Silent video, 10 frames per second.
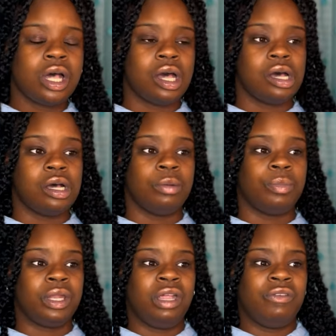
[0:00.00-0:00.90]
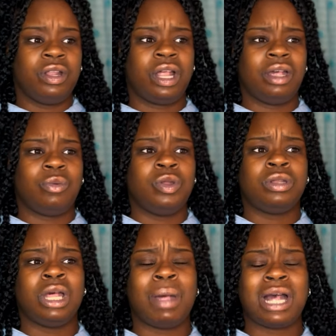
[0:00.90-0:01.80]
Um, but even like when you
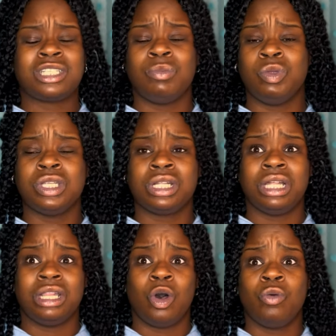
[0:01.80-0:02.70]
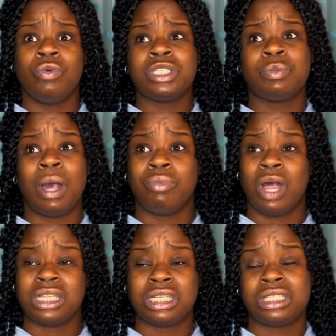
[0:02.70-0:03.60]
think back to Musical.ly, the whole reason why
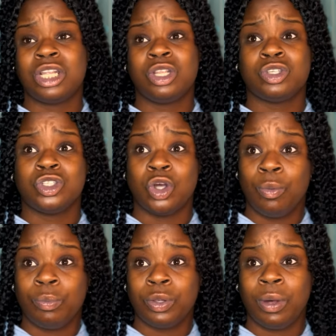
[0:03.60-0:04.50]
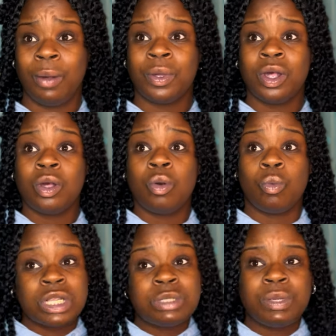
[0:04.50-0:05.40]
Bryson Tiller's Don't Blew Up
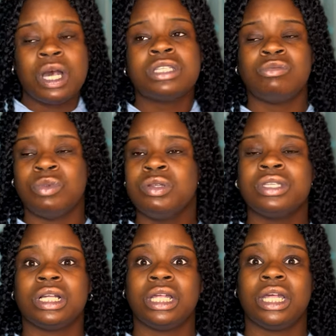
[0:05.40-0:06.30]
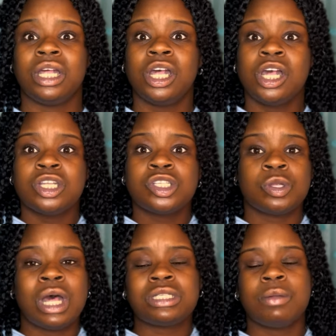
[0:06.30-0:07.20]
was because of Musical.ly.
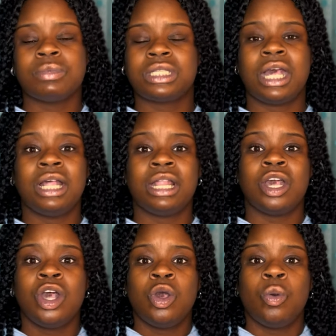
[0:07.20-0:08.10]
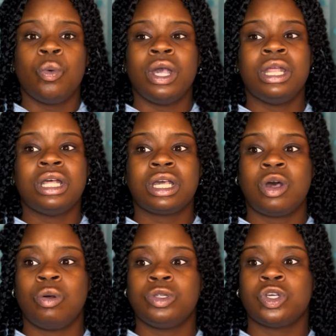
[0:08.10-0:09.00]
So that's what I'm saying. Like we're in a
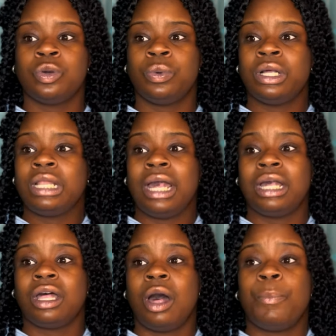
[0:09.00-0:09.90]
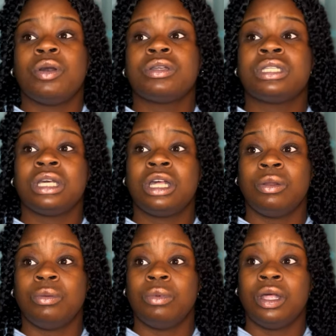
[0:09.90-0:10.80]
culture where like a person
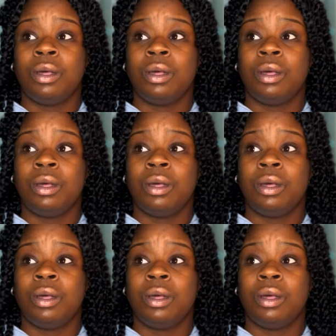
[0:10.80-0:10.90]
can